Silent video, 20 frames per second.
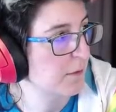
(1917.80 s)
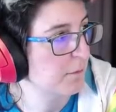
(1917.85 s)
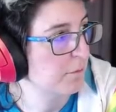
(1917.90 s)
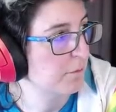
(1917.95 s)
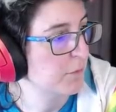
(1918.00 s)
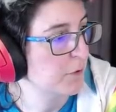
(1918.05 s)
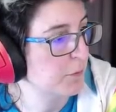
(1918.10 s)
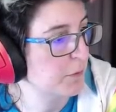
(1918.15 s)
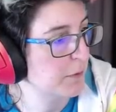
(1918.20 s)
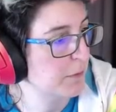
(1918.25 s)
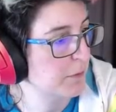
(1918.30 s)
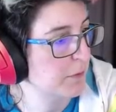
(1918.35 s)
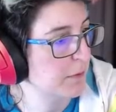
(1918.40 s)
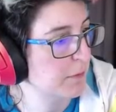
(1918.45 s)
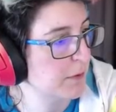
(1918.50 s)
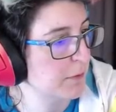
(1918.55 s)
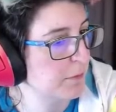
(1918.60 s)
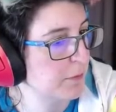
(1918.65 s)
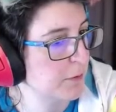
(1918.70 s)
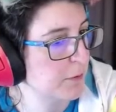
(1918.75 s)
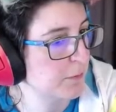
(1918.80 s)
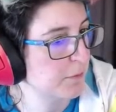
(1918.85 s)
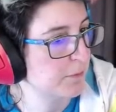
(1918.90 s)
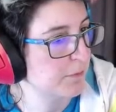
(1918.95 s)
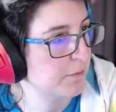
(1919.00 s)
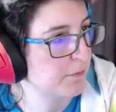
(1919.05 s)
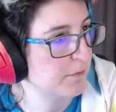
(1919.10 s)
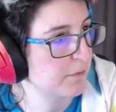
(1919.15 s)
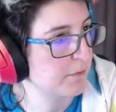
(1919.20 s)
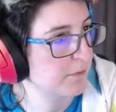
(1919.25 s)
Boop, boop, boop, boop, boop.
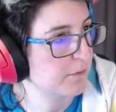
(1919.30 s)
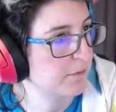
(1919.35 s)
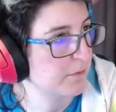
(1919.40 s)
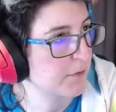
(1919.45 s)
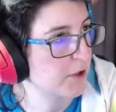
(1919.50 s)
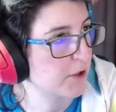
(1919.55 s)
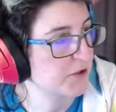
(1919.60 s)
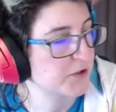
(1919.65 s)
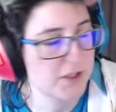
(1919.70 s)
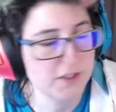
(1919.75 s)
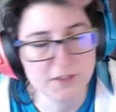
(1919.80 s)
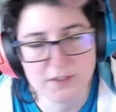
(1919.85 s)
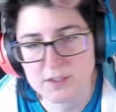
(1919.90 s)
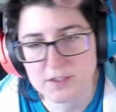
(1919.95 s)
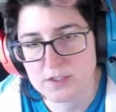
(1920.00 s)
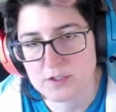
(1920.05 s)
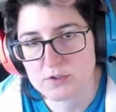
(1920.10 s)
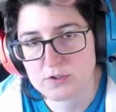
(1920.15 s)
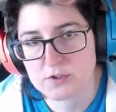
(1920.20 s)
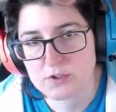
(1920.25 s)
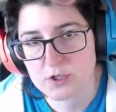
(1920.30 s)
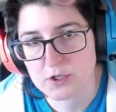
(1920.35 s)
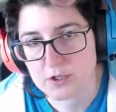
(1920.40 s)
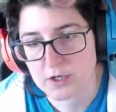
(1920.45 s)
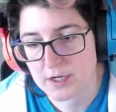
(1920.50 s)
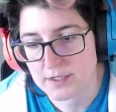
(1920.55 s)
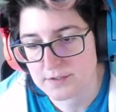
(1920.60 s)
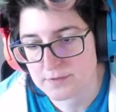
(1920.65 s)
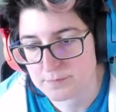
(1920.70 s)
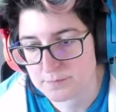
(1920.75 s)
Our site's a little slow,
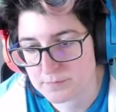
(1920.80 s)
guys.